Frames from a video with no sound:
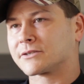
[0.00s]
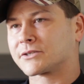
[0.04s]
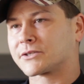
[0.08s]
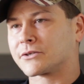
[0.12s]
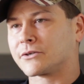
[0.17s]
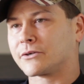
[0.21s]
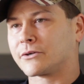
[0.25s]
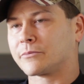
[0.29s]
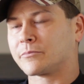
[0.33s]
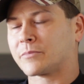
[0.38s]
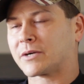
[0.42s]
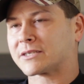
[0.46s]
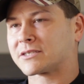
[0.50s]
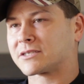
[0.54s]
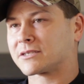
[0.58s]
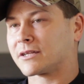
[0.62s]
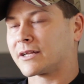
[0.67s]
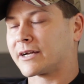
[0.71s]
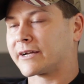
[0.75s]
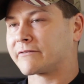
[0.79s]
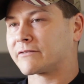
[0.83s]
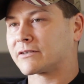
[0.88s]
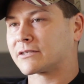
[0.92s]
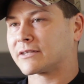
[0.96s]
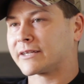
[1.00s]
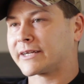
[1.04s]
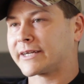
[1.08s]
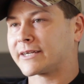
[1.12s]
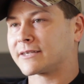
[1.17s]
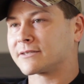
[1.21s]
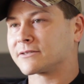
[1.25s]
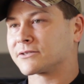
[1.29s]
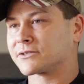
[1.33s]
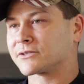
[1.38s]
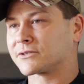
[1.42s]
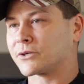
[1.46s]
so my saliva
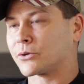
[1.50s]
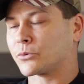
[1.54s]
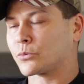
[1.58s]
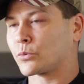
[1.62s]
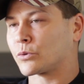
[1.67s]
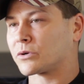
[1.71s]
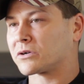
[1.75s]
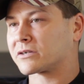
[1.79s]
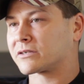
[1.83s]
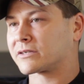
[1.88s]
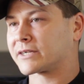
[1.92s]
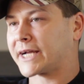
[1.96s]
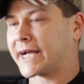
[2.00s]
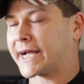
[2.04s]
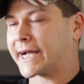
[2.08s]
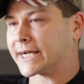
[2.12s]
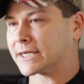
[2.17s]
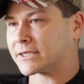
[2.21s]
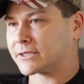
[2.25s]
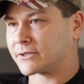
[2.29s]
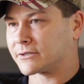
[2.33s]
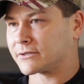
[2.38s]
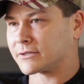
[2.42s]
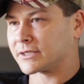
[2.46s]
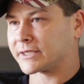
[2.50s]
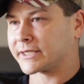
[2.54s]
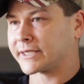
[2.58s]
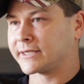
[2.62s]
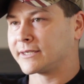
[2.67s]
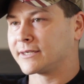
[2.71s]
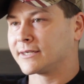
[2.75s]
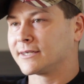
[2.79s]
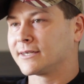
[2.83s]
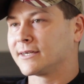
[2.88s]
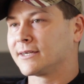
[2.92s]
glands don't work accurately.